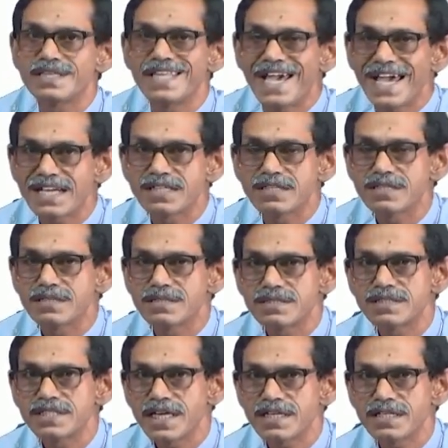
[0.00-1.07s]
That
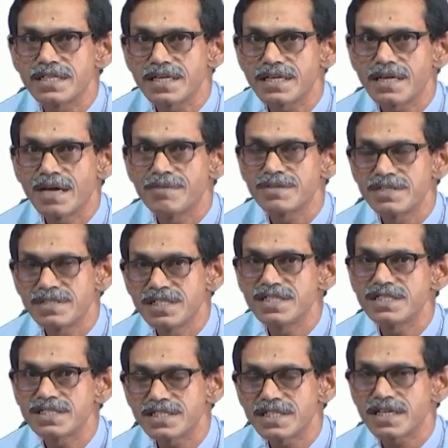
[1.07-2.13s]
technique, I mean
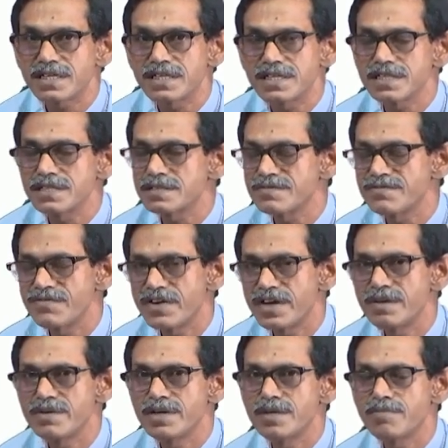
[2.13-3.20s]
this technique is
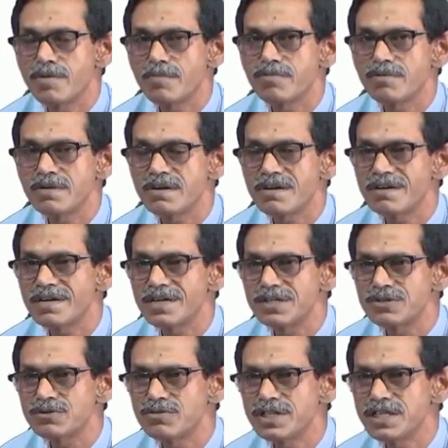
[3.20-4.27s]
very, very popular
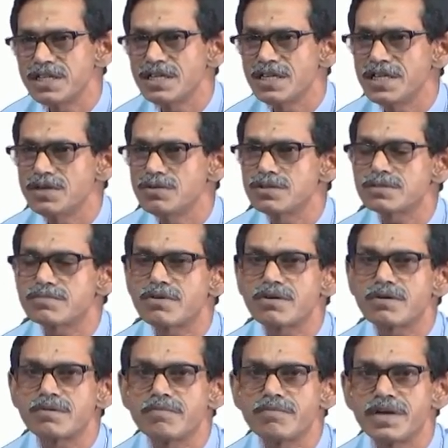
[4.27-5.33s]
and routinely used
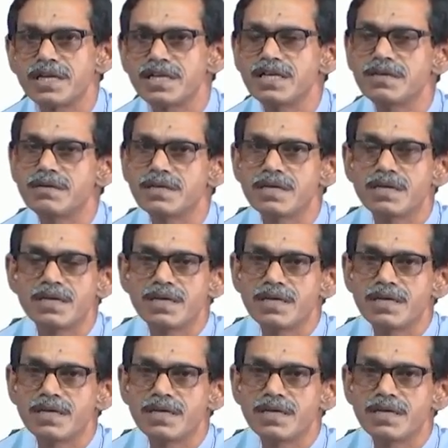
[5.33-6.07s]
for many